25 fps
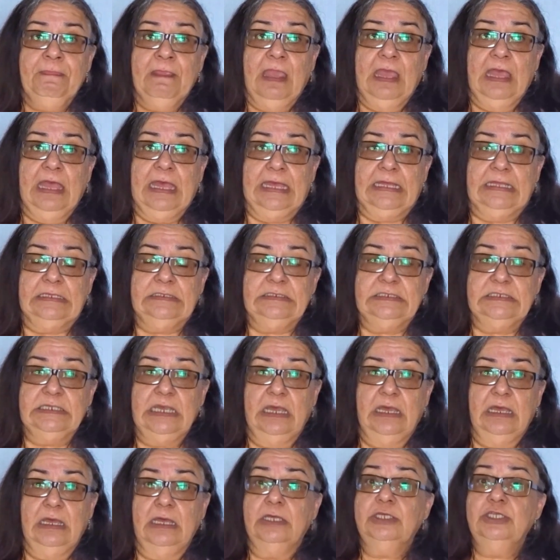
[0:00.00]
and
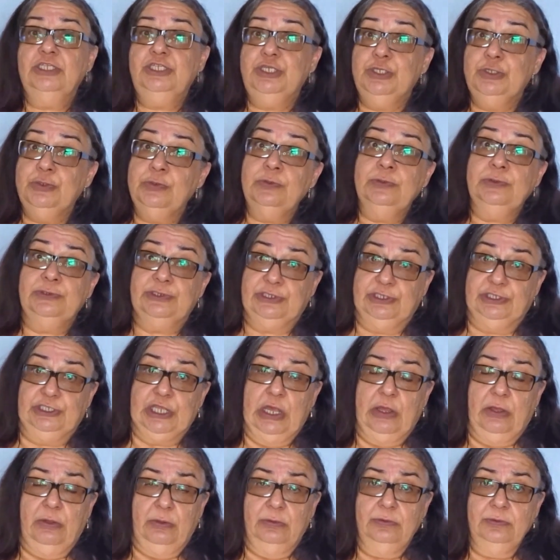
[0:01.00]
use
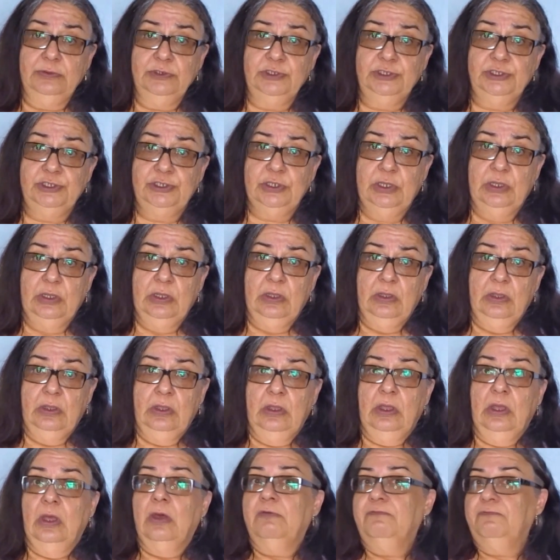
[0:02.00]
those
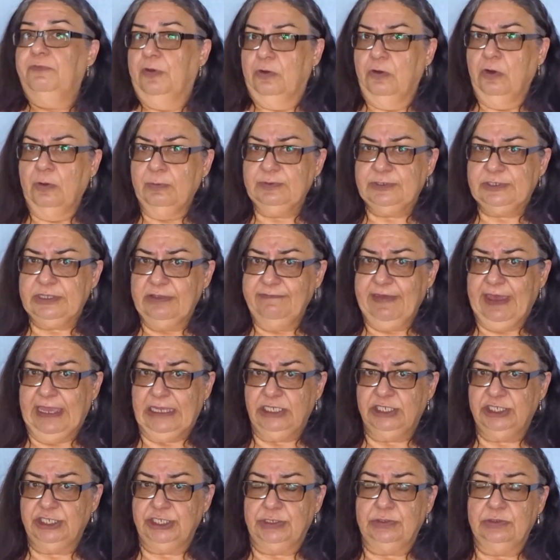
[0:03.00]
for
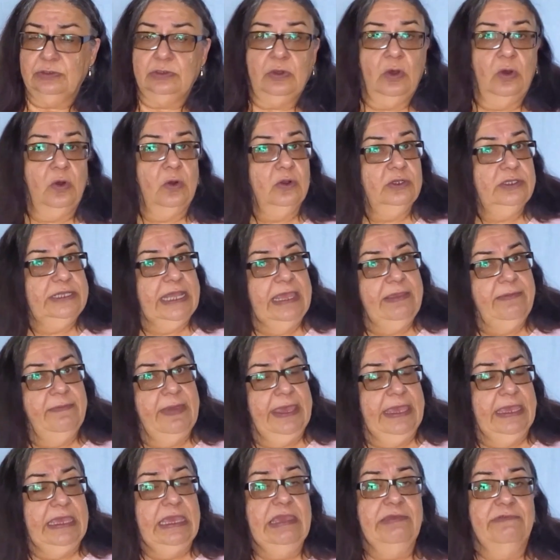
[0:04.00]
observation, or they
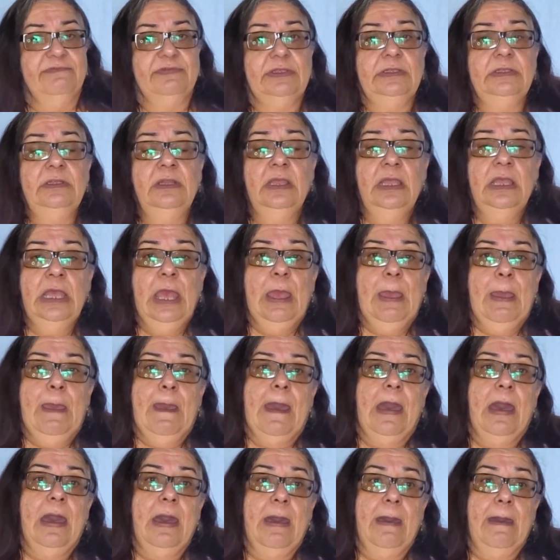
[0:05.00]
may even
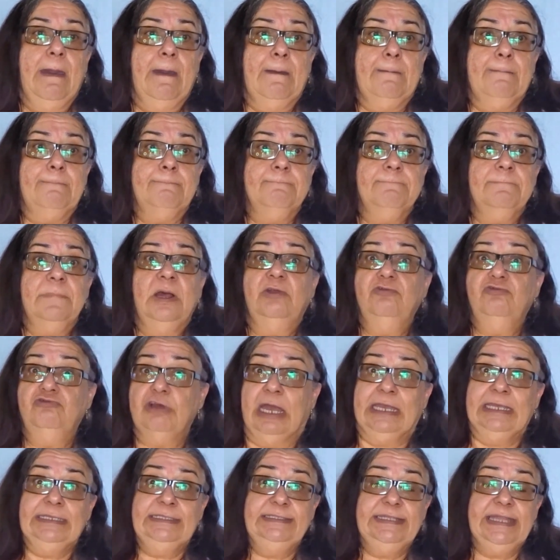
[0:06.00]

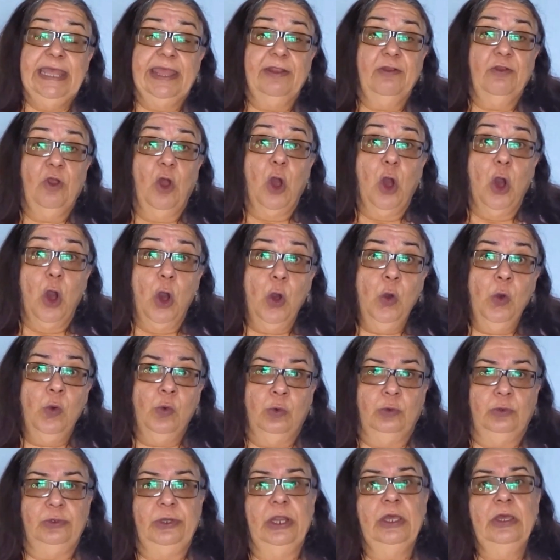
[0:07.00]
write their
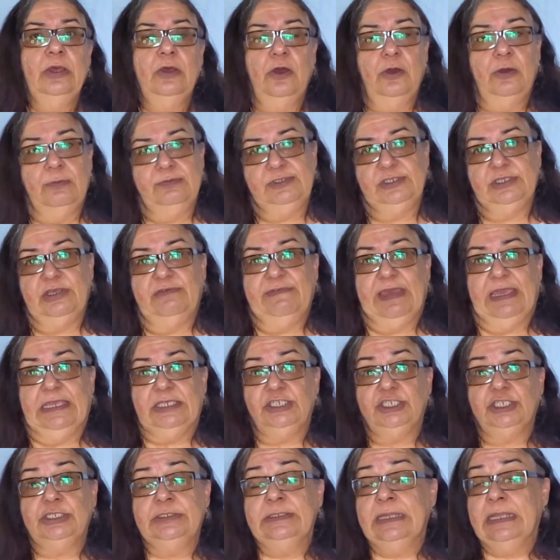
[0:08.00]
own
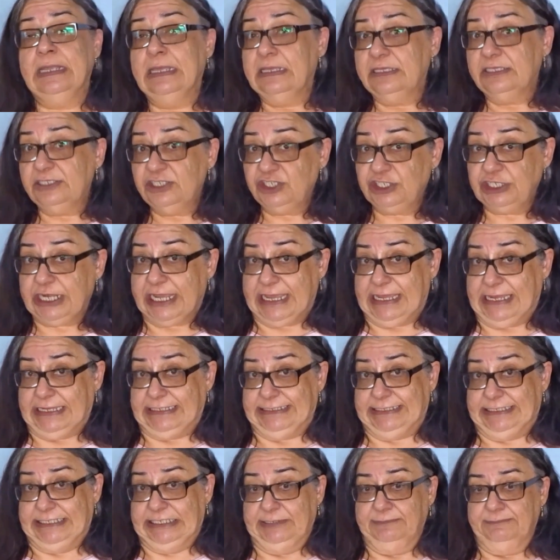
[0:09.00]
observation
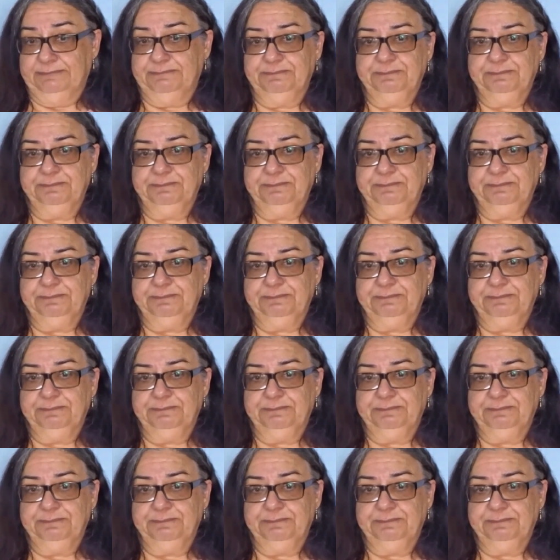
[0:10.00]
sheet.